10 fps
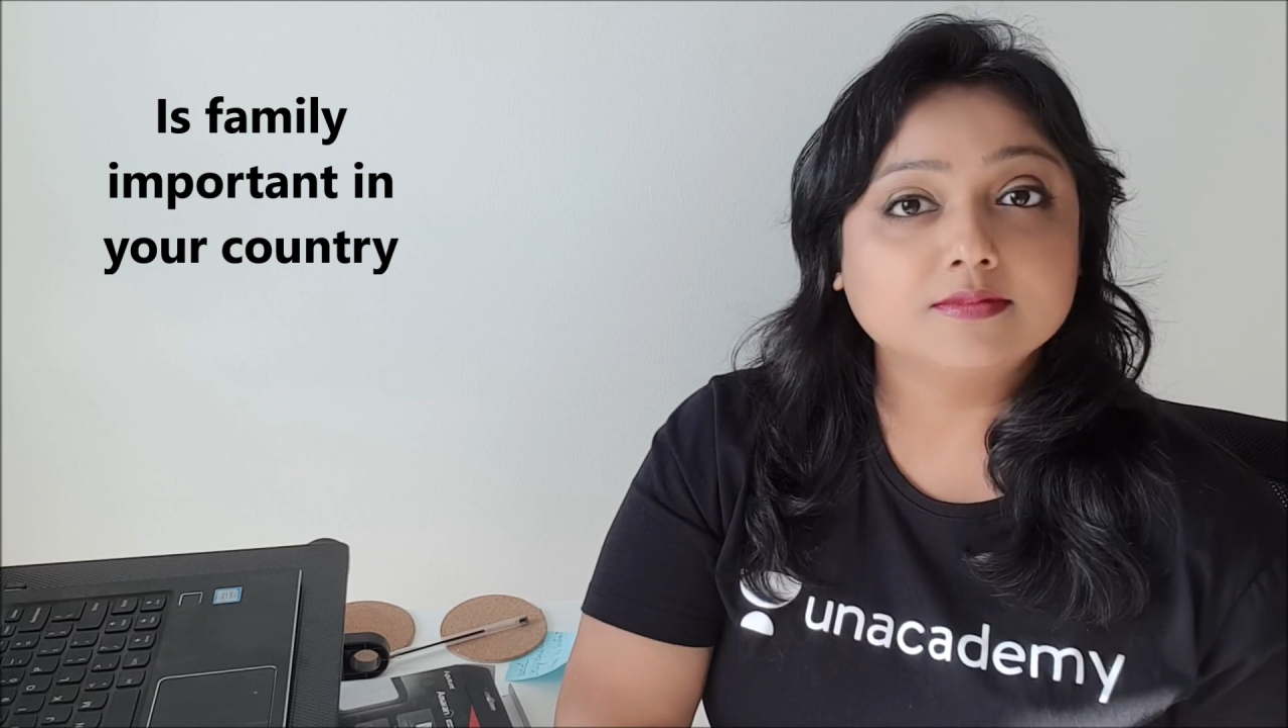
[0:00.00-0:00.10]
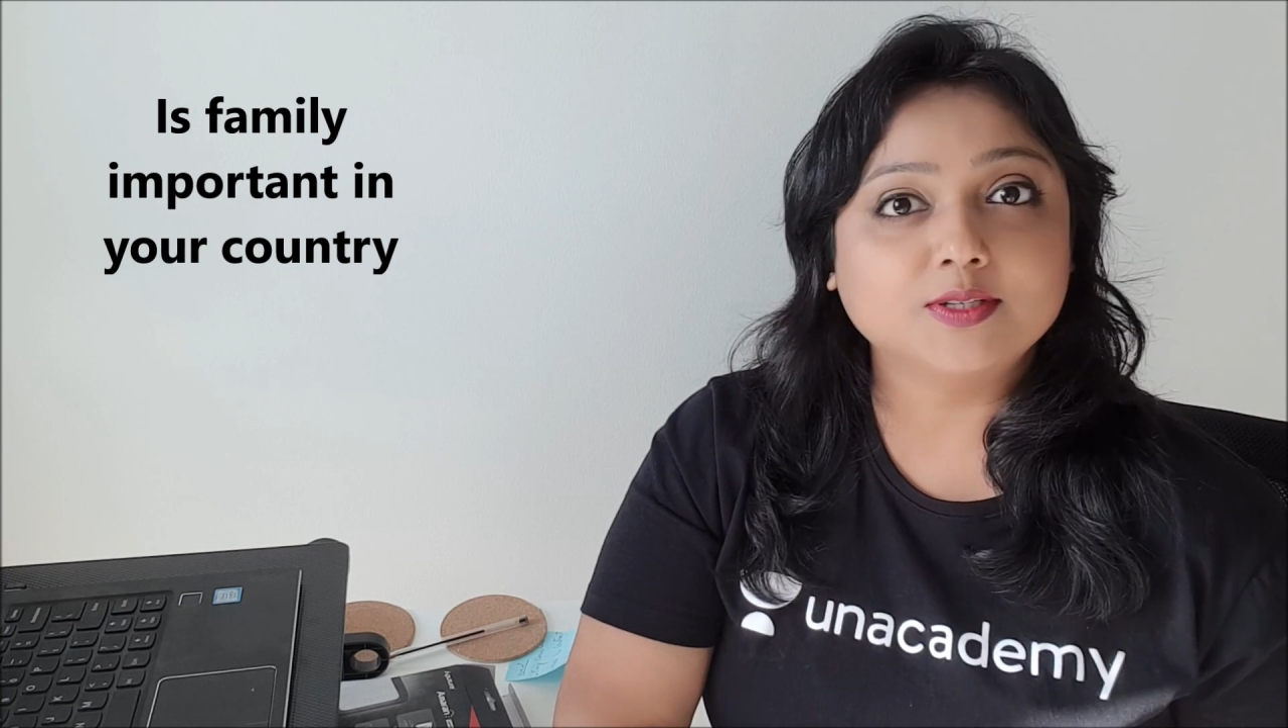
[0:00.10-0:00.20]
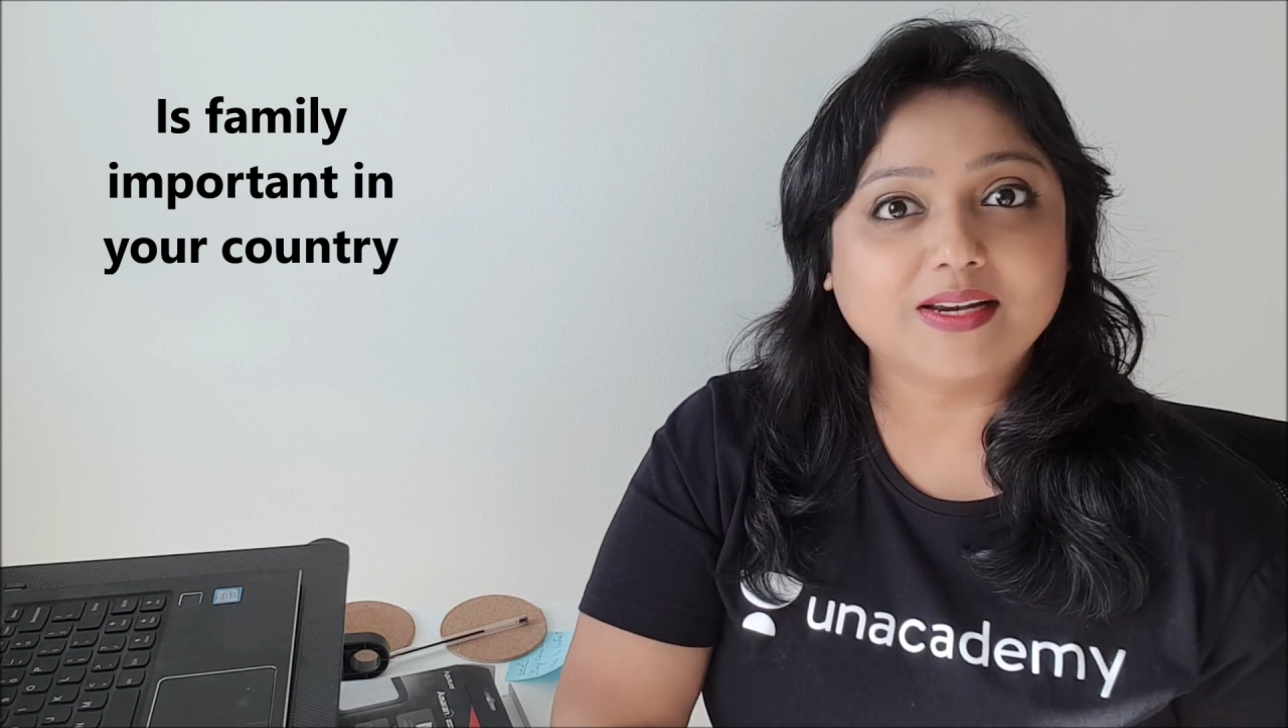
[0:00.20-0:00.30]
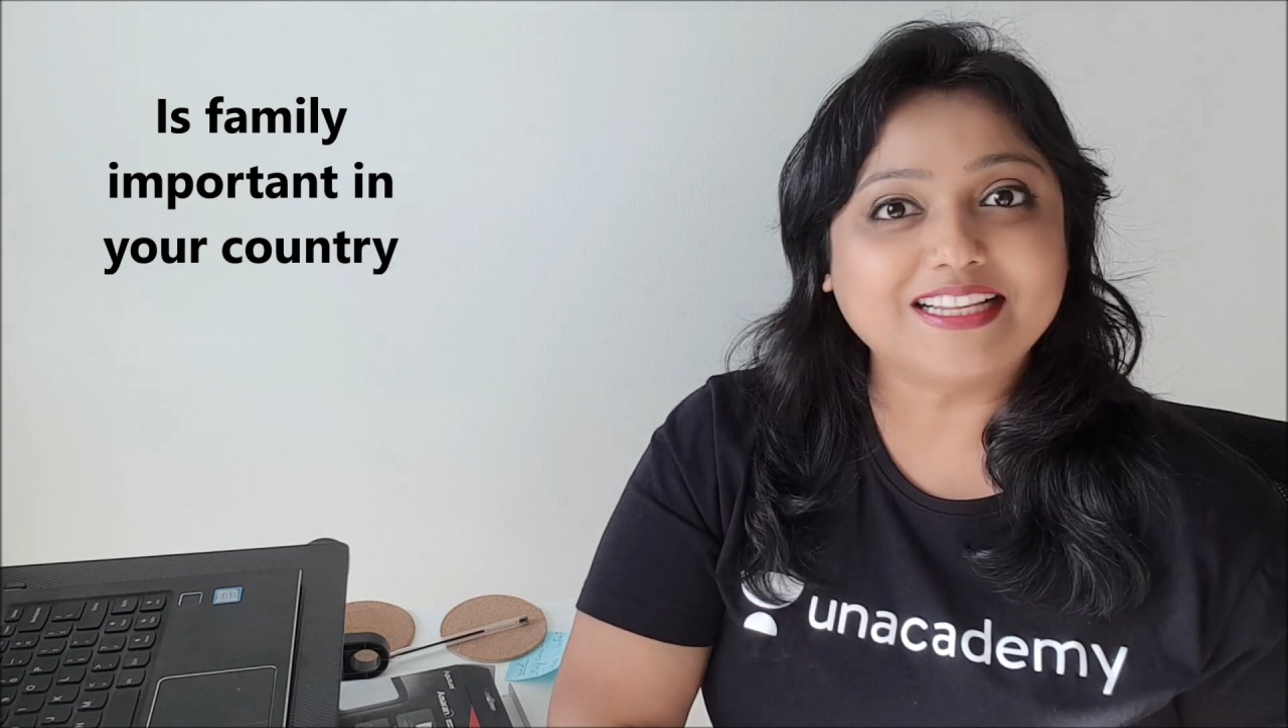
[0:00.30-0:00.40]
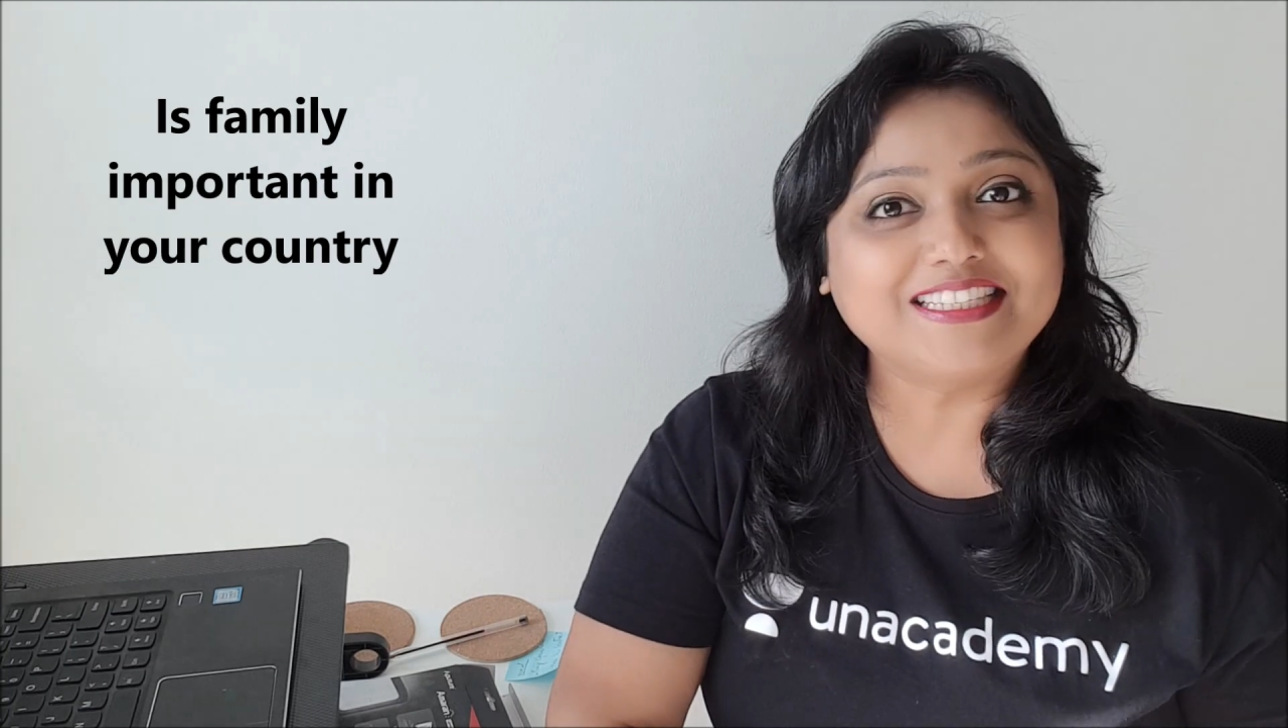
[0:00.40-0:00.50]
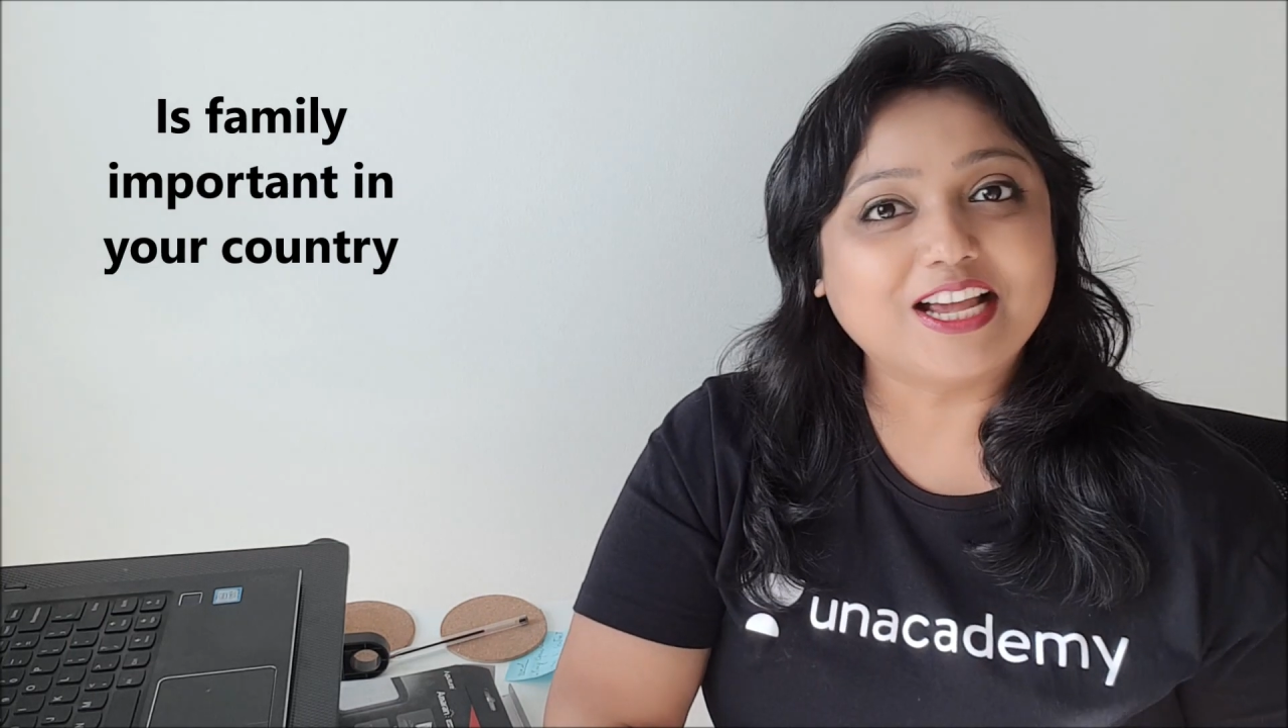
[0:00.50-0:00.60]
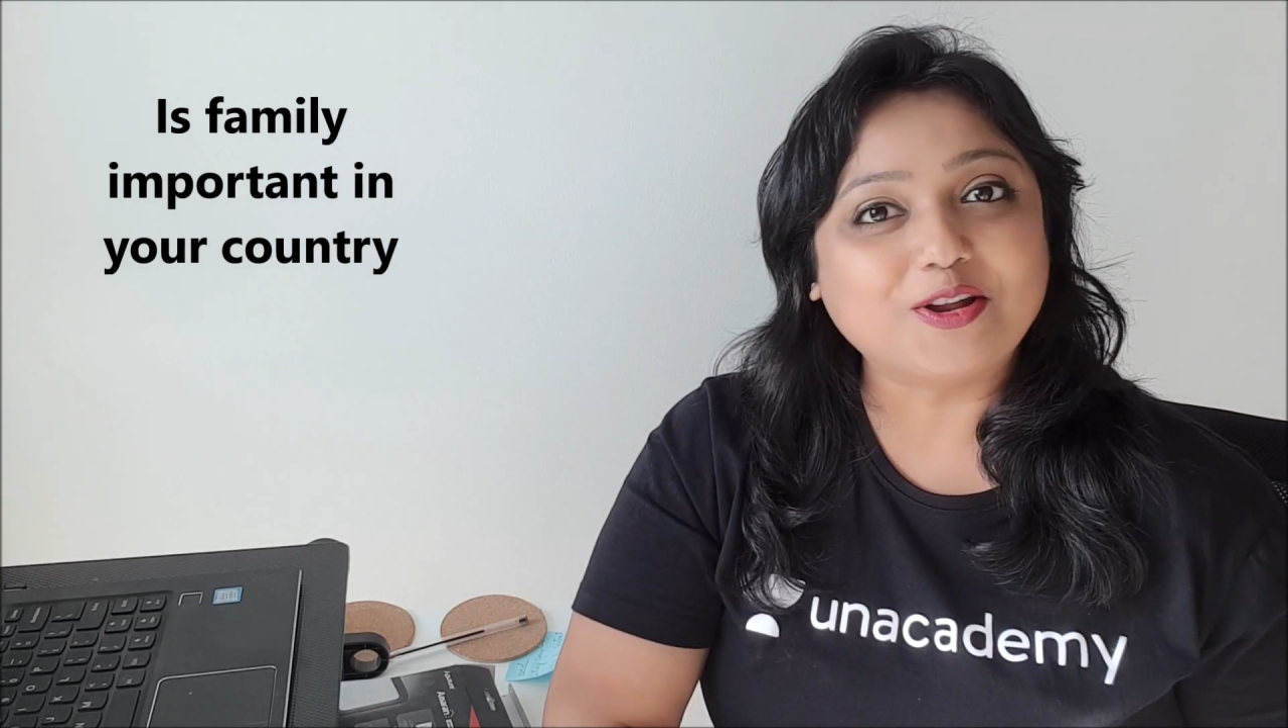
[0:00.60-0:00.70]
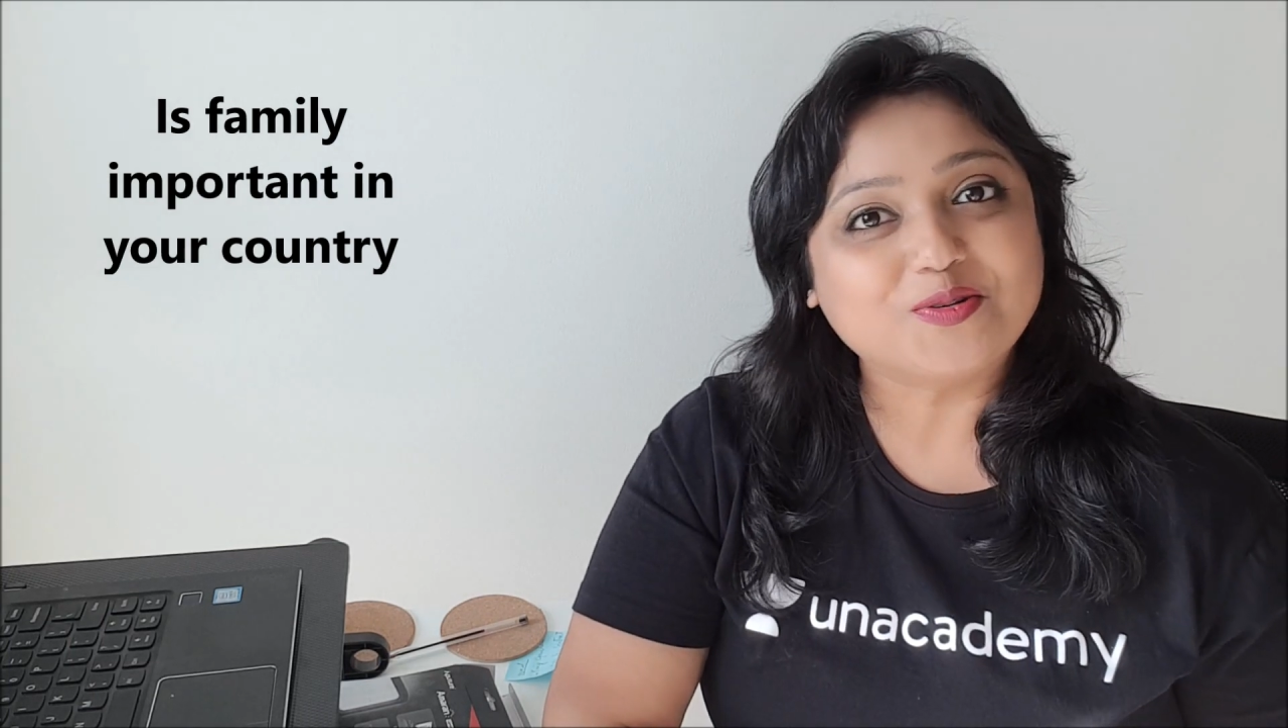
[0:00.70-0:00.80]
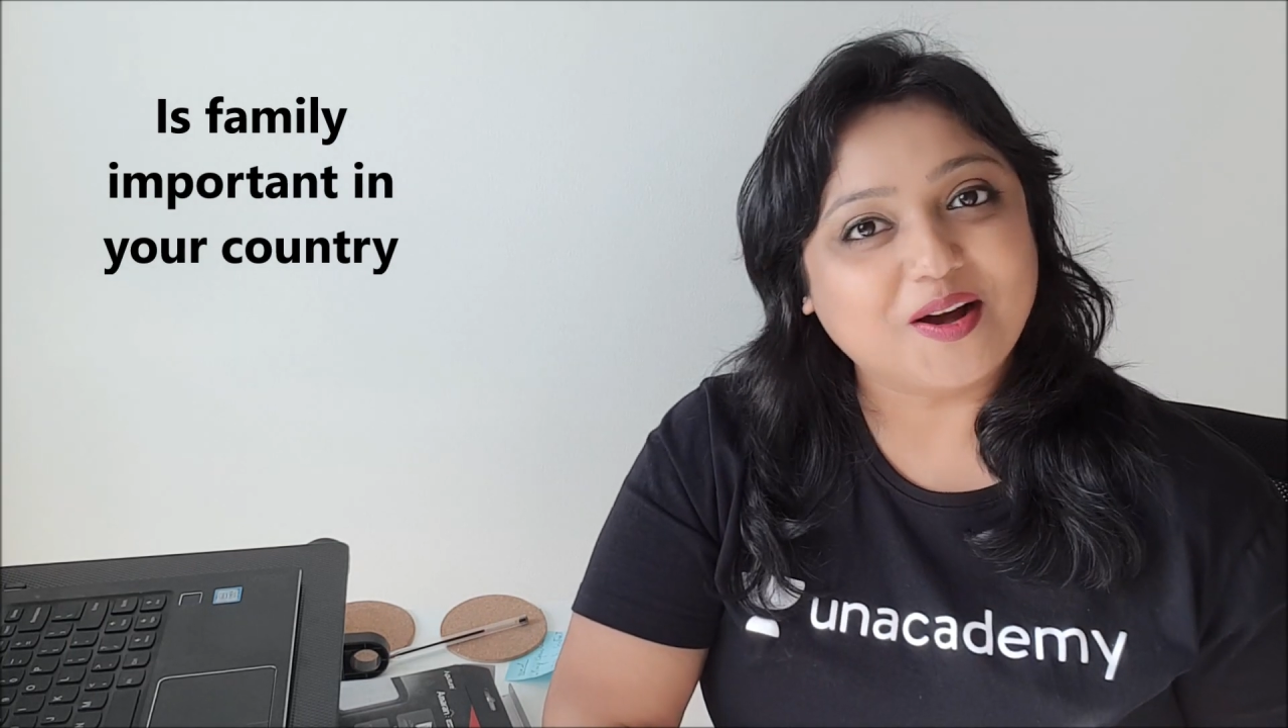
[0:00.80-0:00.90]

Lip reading: So let's see how to